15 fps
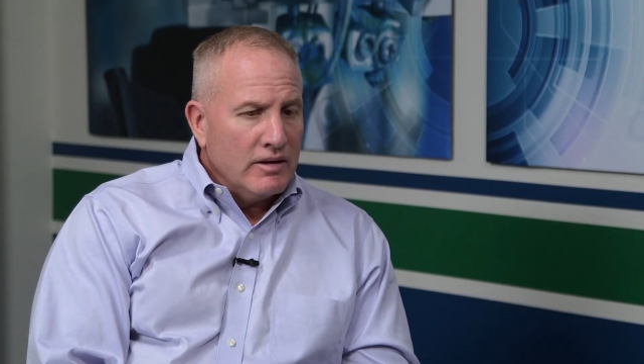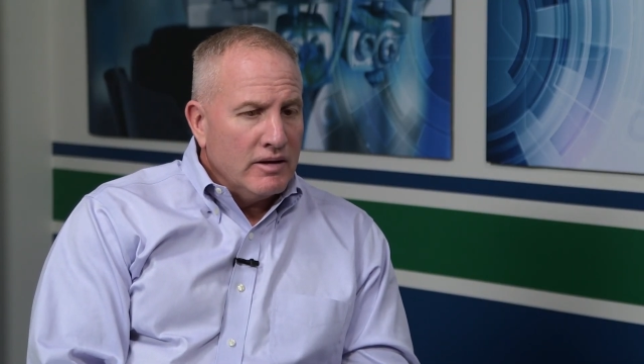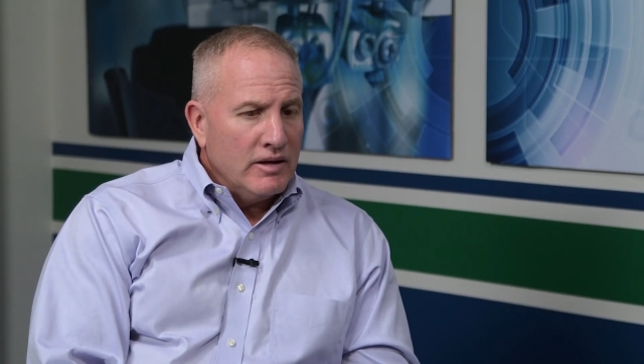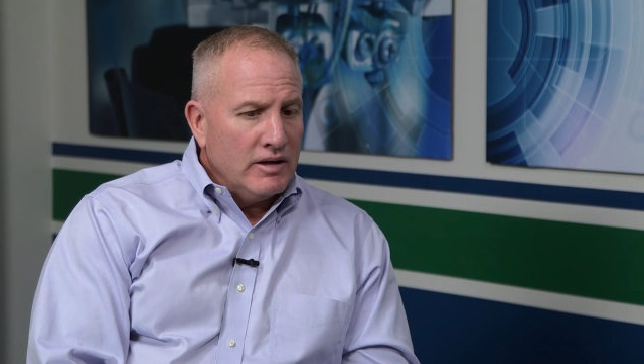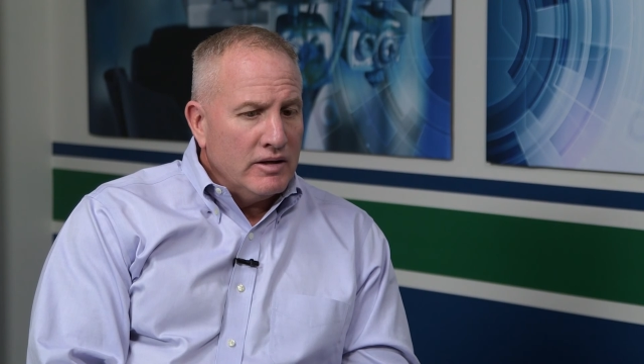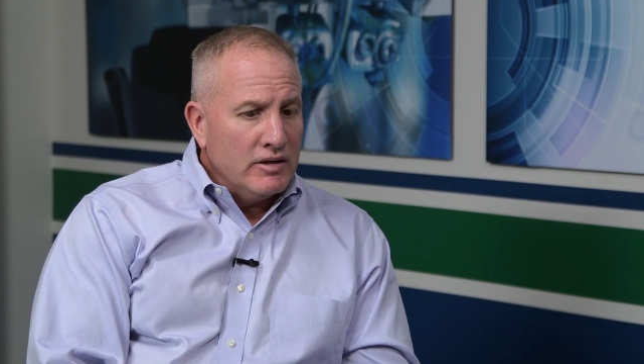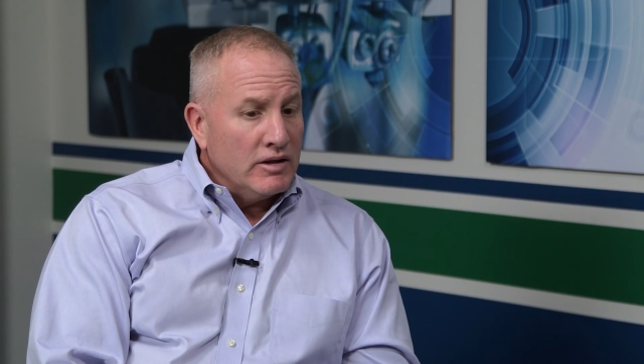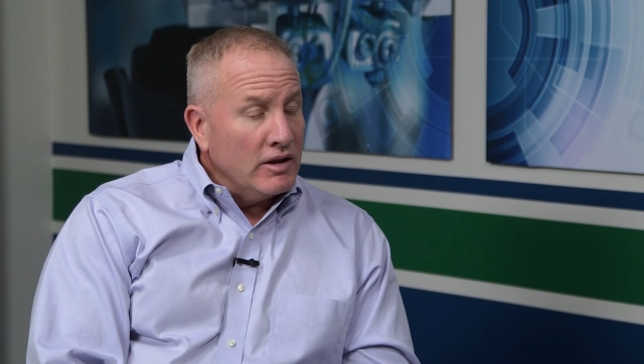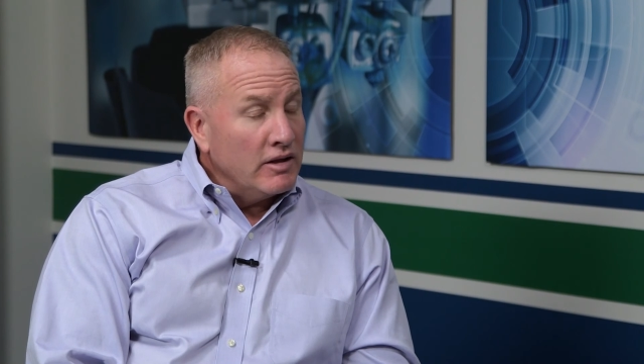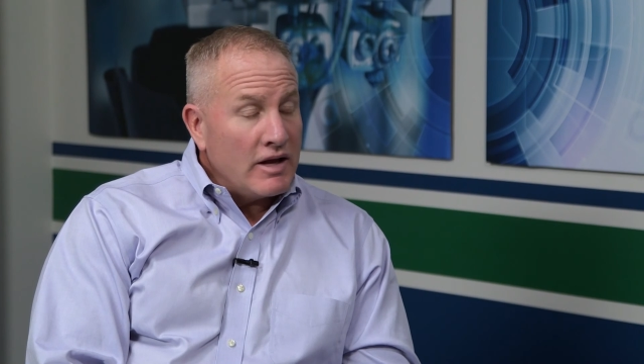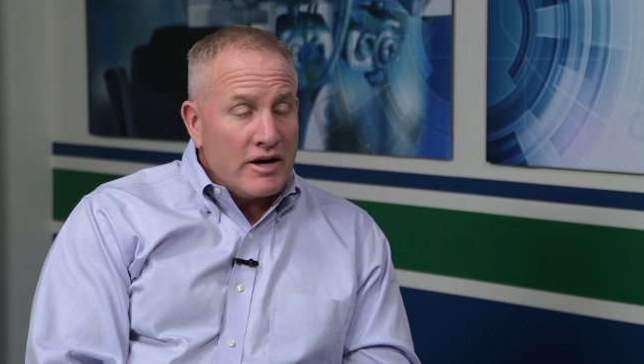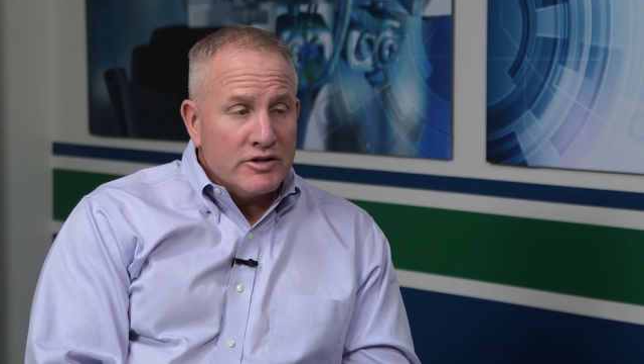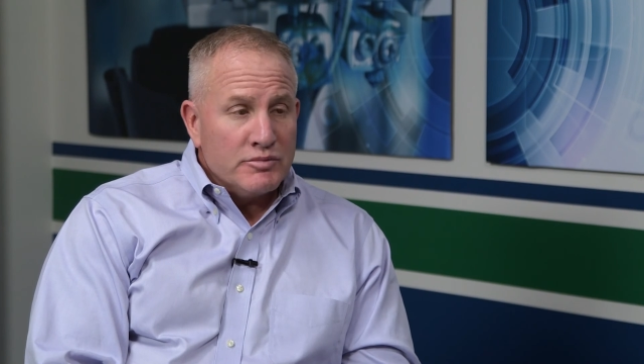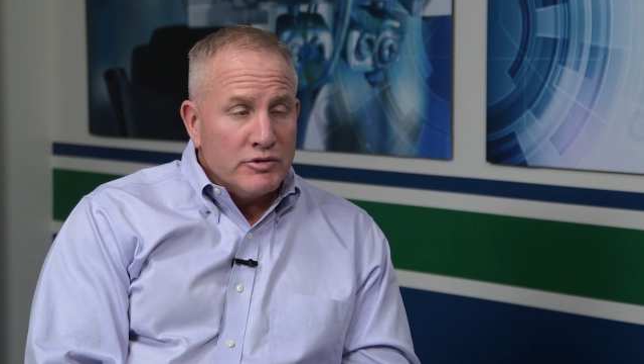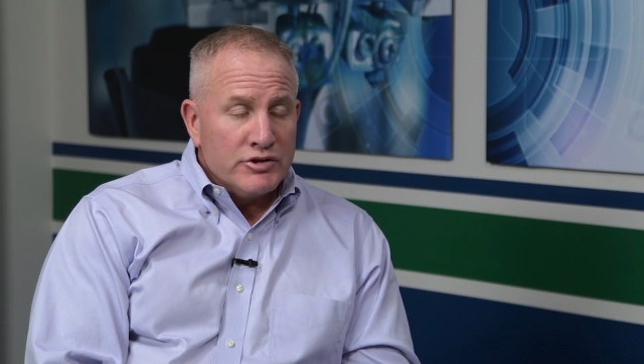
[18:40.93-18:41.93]
in the
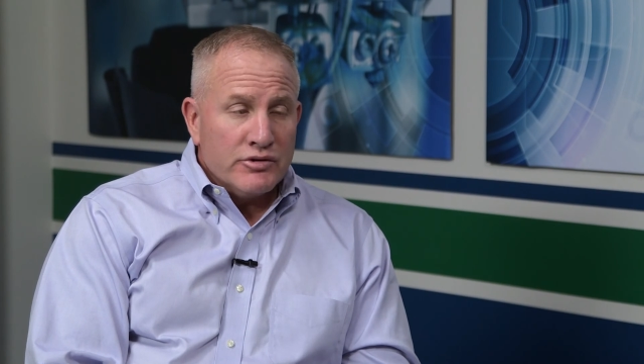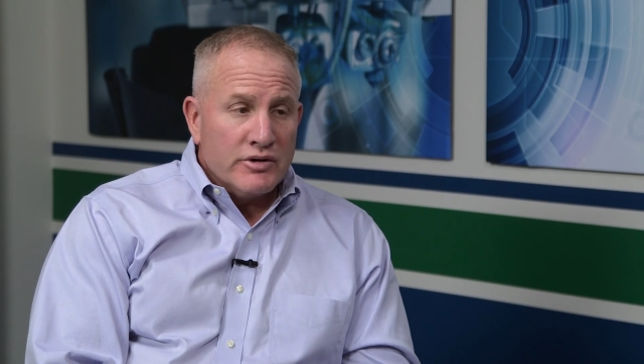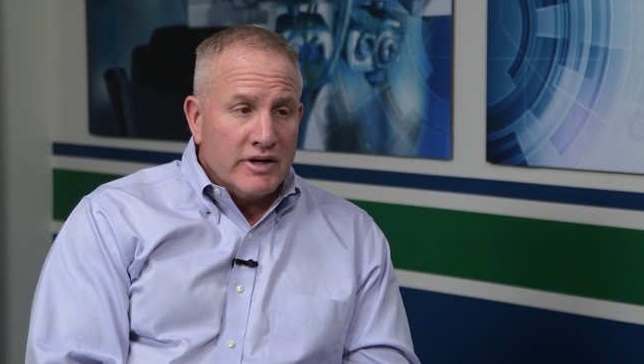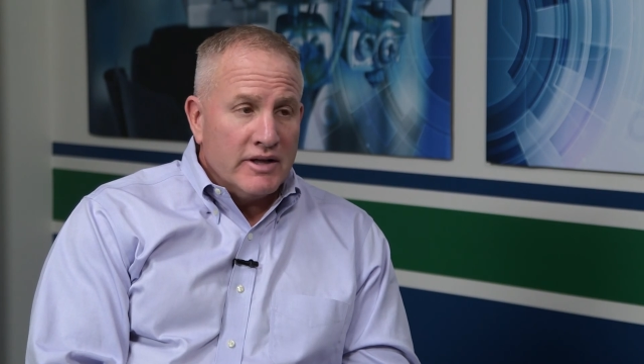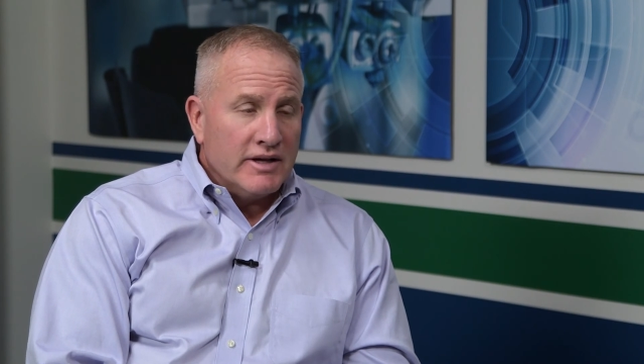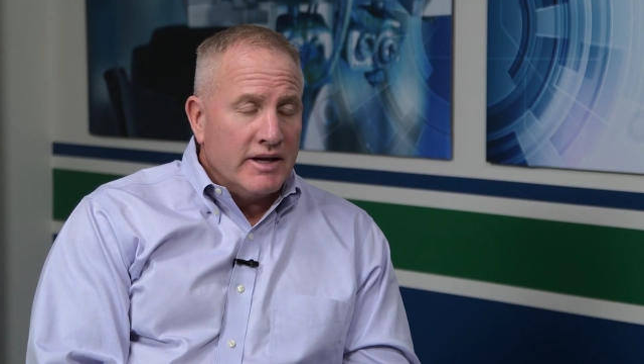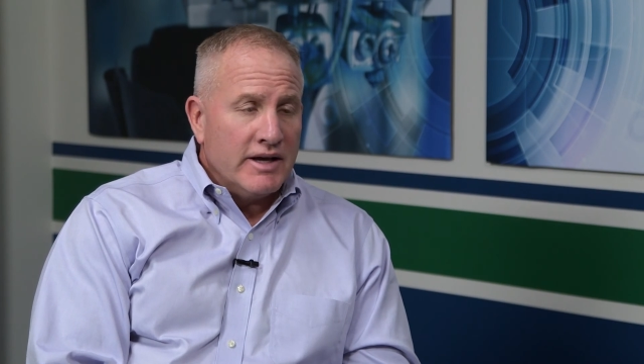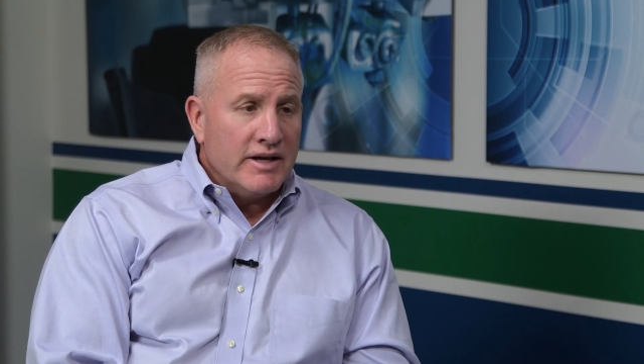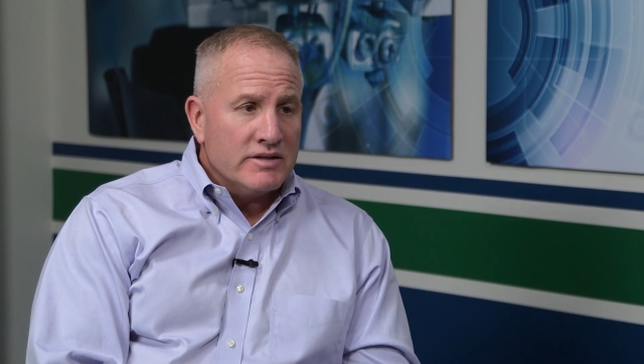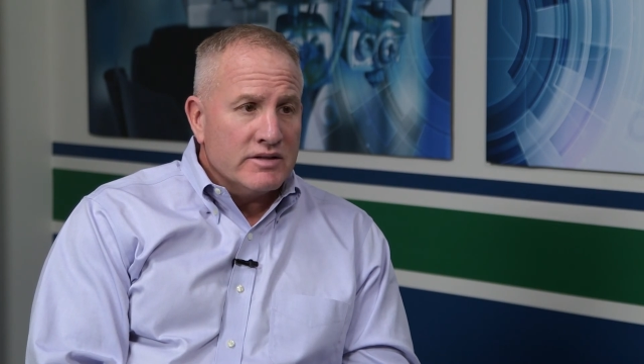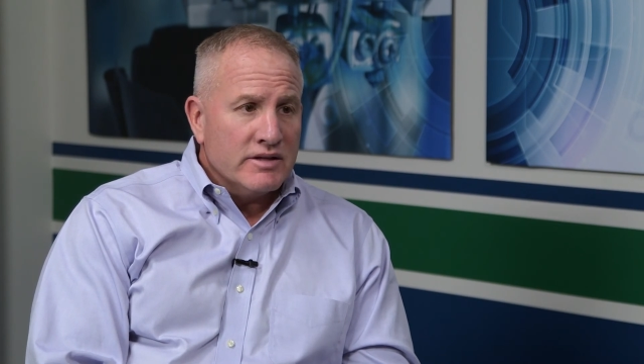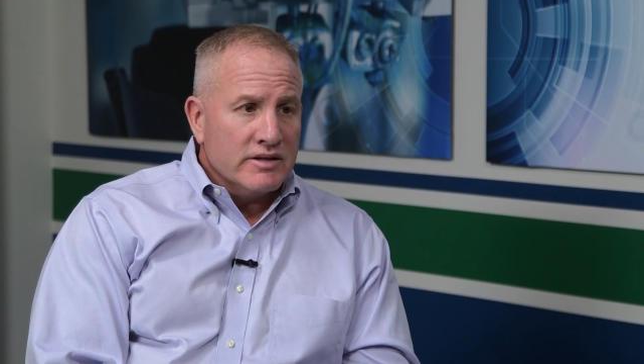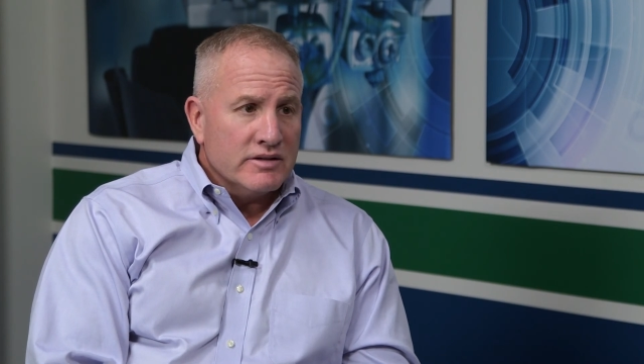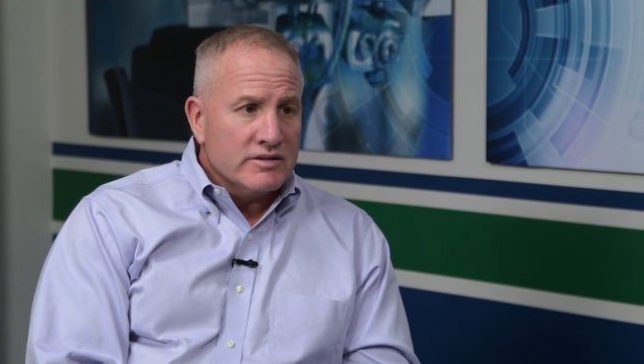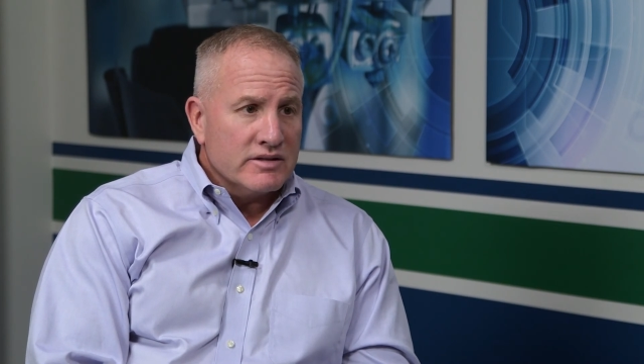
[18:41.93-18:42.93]
large majority of the
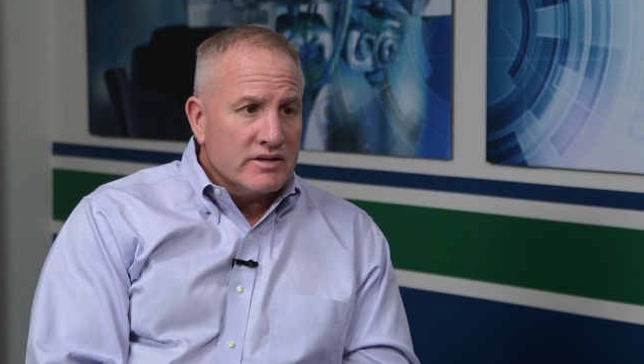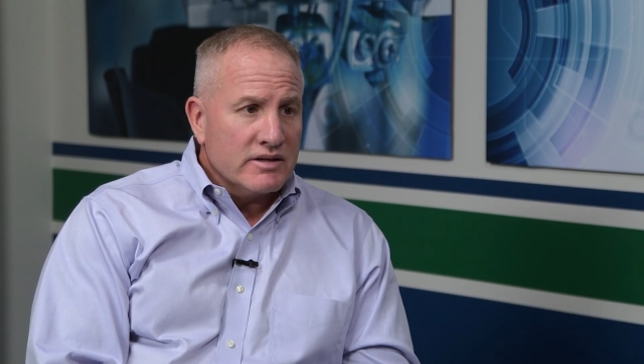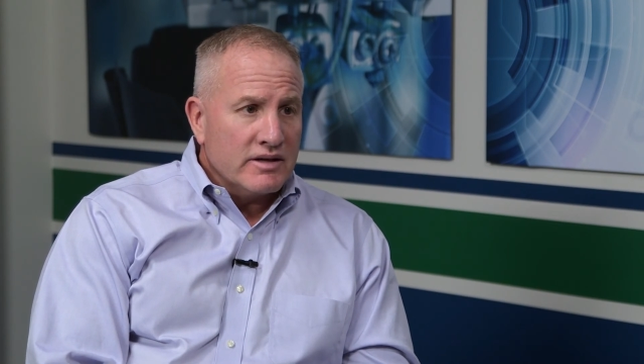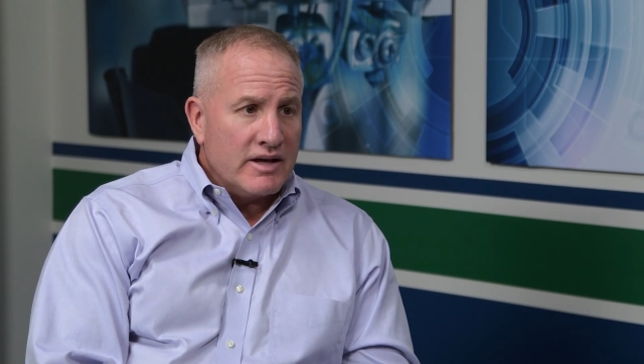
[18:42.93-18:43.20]
cases,